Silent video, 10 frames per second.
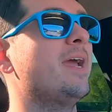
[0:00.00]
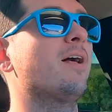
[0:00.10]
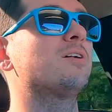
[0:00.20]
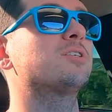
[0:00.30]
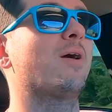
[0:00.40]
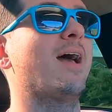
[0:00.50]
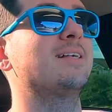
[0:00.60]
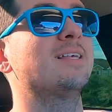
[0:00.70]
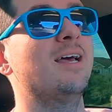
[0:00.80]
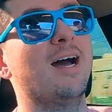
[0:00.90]
It also
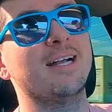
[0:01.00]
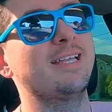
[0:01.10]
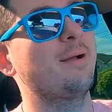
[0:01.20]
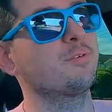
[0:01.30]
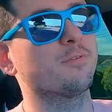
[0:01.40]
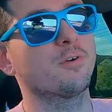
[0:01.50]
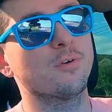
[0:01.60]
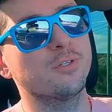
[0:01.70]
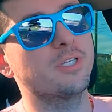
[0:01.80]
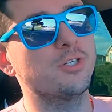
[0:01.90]
has adaptive
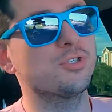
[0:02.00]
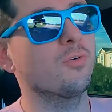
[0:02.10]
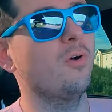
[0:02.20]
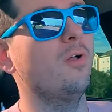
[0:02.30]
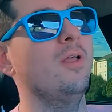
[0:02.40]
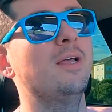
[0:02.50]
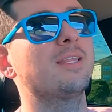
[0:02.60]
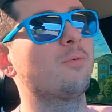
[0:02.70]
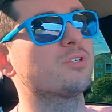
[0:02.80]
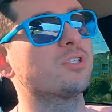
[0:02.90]
cruise control
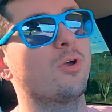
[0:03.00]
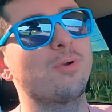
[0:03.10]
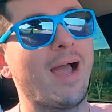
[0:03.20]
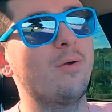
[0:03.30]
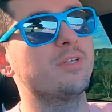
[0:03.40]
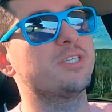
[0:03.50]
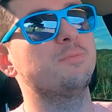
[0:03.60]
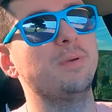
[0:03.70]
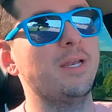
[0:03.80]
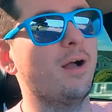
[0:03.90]
that will slow down and
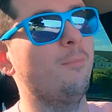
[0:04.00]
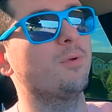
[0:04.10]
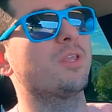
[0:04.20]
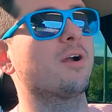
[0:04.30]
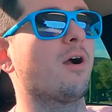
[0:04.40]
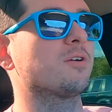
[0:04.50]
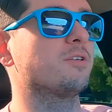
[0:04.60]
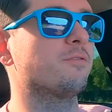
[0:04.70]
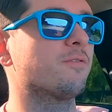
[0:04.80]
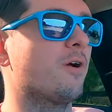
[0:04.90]
speed up with the cars
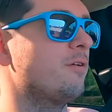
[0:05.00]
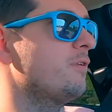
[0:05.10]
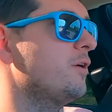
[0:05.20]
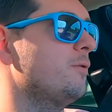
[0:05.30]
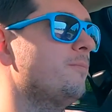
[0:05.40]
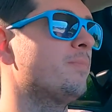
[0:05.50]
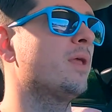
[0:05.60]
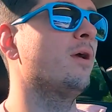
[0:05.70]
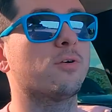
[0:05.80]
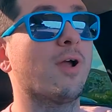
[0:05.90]
in front of you,
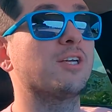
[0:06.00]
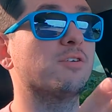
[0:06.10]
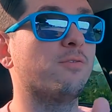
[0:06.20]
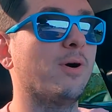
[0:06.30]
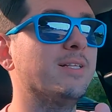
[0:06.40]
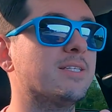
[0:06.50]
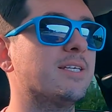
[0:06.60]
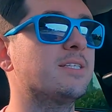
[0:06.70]
crash avoidance